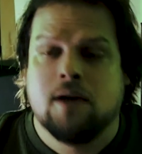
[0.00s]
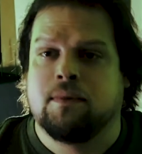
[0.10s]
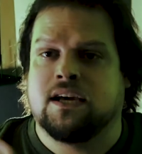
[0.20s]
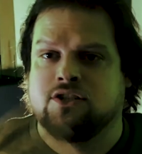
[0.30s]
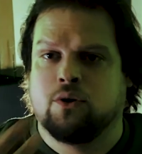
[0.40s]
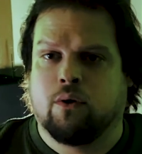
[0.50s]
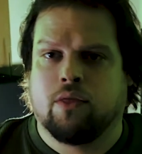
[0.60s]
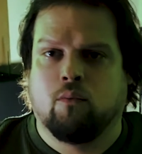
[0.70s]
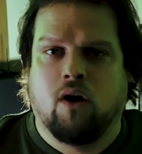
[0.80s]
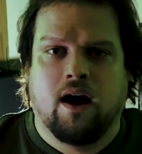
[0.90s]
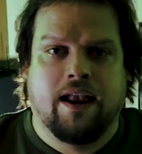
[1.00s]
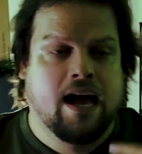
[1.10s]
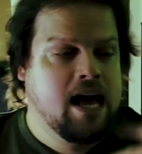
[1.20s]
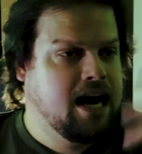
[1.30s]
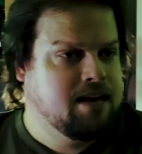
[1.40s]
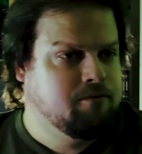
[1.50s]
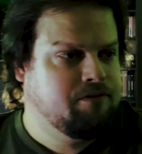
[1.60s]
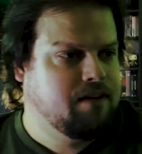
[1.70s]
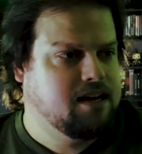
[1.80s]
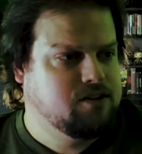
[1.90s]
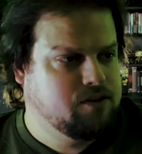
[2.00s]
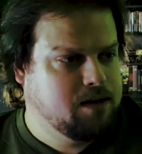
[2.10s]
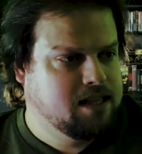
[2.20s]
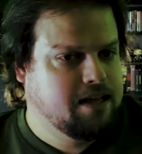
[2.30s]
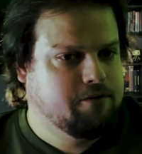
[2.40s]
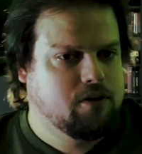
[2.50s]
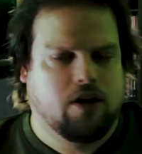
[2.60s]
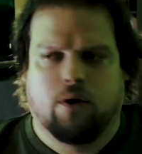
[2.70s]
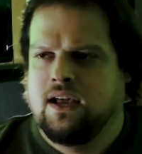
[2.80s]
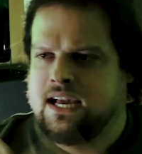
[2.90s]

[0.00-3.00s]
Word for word: Because you are the one, I am fated to be in love with you.